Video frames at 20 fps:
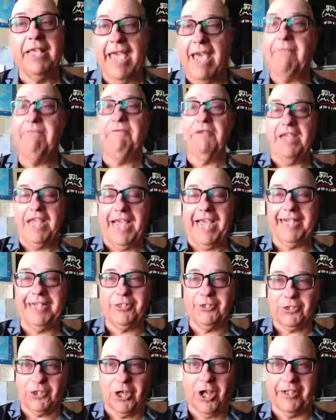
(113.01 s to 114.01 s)
FVN
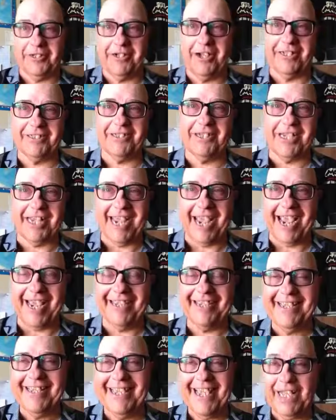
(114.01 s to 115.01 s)
at Shaw.ca.